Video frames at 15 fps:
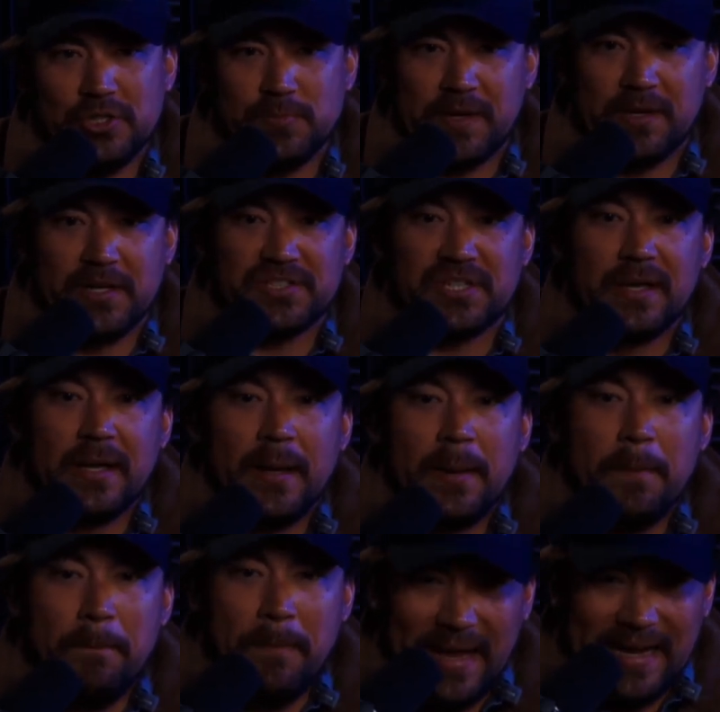because
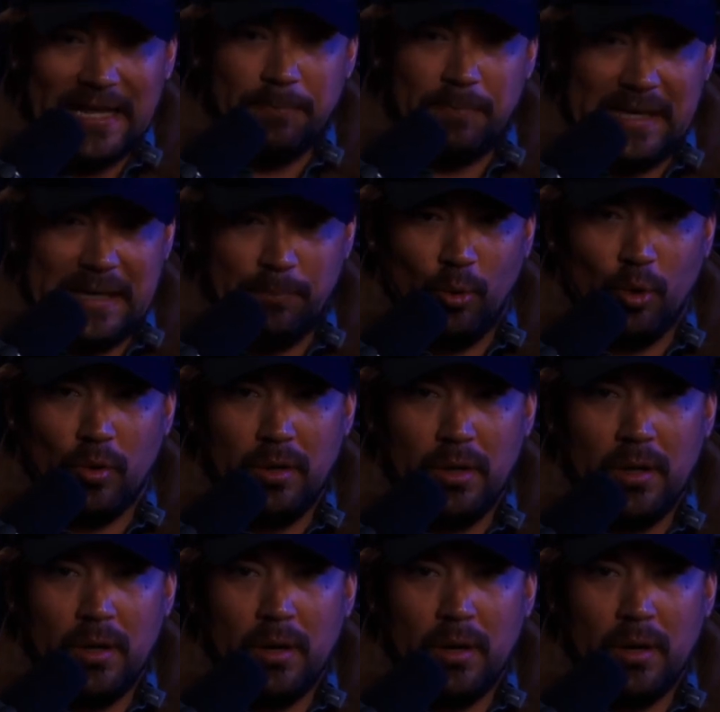many people